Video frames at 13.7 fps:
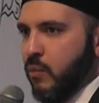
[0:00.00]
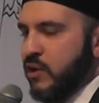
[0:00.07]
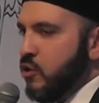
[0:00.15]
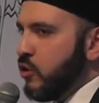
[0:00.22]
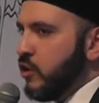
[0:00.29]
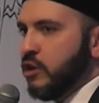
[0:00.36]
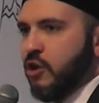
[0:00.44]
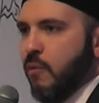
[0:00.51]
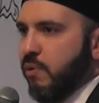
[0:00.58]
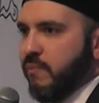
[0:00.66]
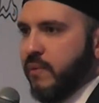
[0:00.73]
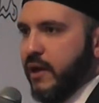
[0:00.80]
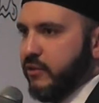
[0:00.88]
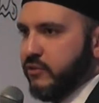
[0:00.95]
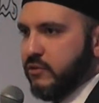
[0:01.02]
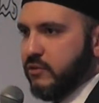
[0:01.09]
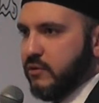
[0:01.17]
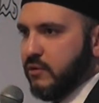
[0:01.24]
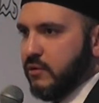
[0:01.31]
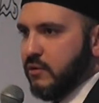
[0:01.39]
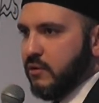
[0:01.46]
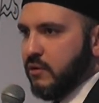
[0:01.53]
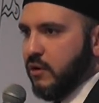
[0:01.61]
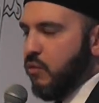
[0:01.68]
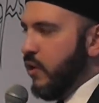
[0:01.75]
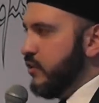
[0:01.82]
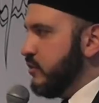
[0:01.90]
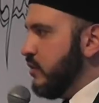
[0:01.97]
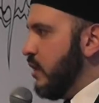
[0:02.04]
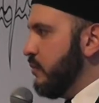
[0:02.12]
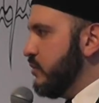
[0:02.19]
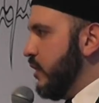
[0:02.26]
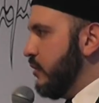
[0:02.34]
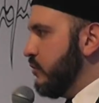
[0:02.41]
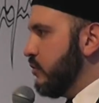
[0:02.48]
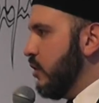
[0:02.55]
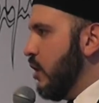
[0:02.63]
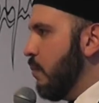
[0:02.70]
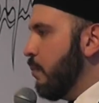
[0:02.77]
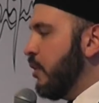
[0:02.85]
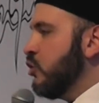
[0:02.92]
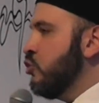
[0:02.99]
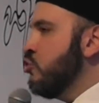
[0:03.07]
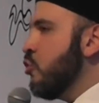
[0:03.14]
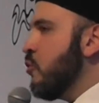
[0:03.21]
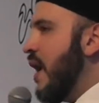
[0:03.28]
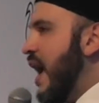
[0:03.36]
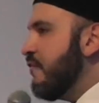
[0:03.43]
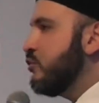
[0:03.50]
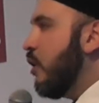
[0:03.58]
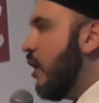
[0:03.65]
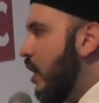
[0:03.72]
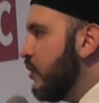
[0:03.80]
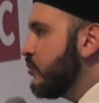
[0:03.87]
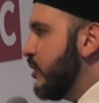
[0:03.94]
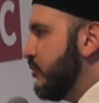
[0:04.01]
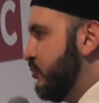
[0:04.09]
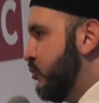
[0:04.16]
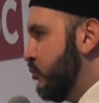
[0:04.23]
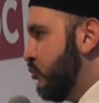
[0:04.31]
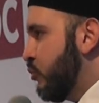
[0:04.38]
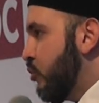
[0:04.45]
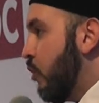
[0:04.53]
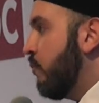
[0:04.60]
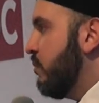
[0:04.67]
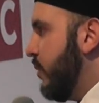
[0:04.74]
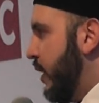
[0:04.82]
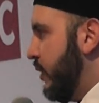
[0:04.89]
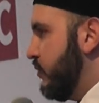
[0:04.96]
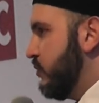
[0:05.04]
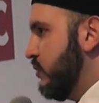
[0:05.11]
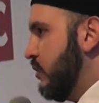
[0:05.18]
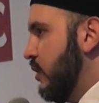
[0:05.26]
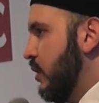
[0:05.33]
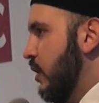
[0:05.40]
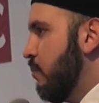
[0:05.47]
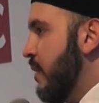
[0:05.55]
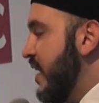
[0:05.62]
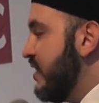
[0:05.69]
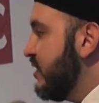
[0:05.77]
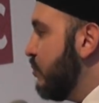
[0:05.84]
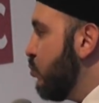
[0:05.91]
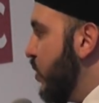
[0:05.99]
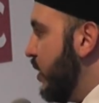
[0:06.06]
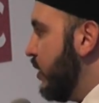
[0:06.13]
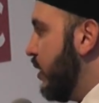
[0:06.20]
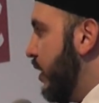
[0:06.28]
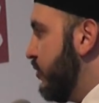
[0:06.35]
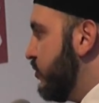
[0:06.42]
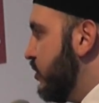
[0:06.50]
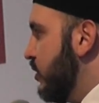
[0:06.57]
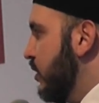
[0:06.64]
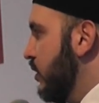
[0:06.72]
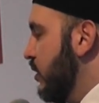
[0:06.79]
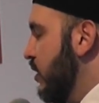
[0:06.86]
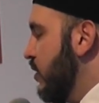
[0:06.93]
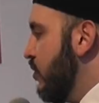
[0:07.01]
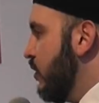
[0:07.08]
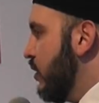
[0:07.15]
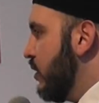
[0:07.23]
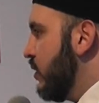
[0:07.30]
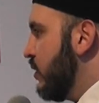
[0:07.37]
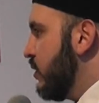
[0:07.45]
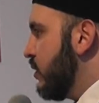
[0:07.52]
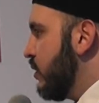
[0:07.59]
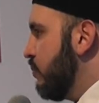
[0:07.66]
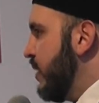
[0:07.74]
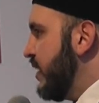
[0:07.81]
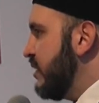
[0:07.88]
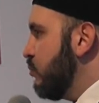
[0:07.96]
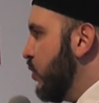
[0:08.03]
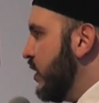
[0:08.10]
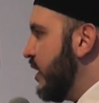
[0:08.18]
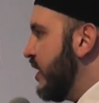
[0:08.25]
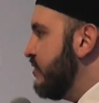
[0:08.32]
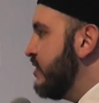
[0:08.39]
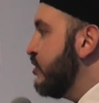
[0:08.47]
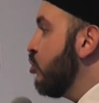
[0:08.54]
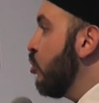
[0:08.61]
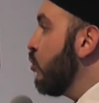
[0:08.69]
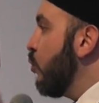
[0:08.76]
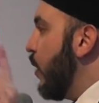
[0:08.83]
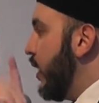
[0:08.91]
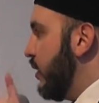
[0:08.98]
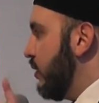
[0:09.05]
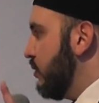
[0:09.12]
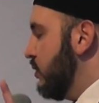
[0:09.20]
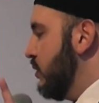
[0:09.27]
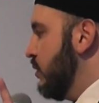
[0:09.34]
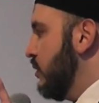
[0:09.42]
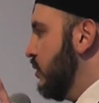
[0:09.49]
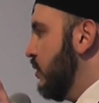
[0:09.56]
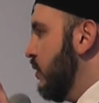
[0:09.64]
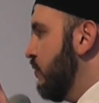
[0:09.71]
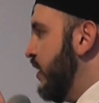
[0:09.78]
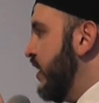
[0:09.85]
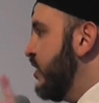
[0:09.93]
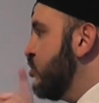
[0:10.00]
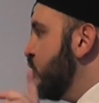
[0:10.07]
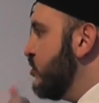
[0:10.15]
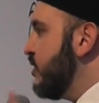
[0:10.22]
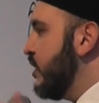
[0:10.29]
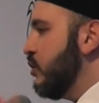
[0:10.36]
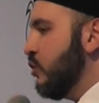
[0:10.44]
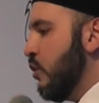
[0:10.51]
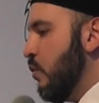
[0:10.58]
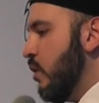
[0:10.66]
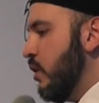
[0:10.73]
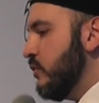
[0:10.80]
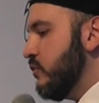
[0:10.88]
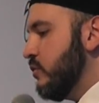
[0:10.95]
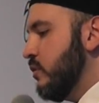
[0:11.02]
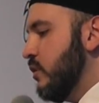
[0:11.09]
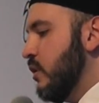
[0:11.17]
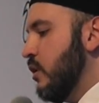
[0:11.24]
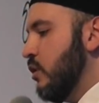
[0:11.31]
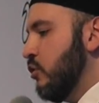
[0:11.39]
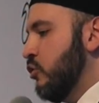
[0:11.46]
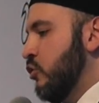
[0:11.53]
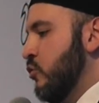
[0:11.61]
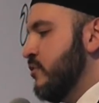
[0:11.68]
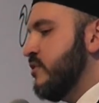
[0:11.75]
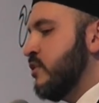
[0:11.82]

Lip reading: We're not going to compromise on what Islam says. But you don't have to ask us to compromise. Make them realize there's another way. They could just say, you know what? You